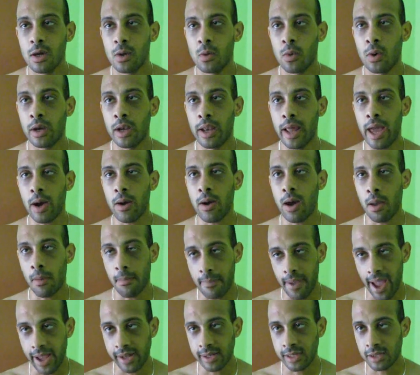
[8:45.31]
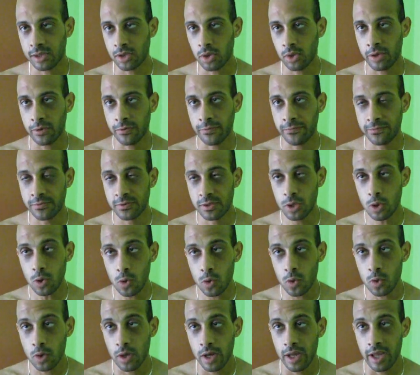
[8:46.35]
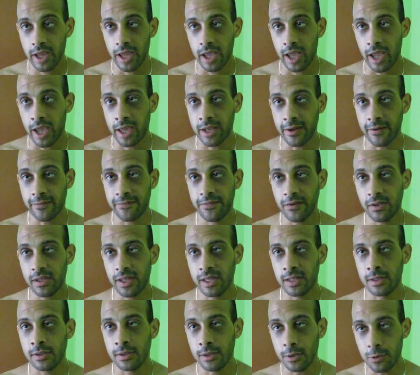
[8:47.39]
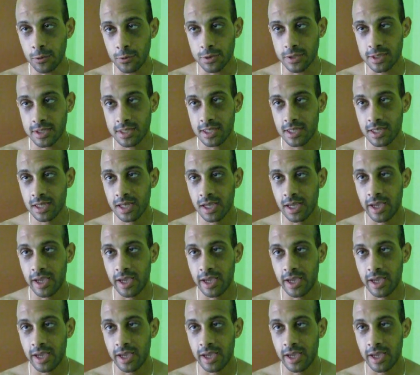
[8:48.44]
Well, now I'm back to 32, and they're feeling loose,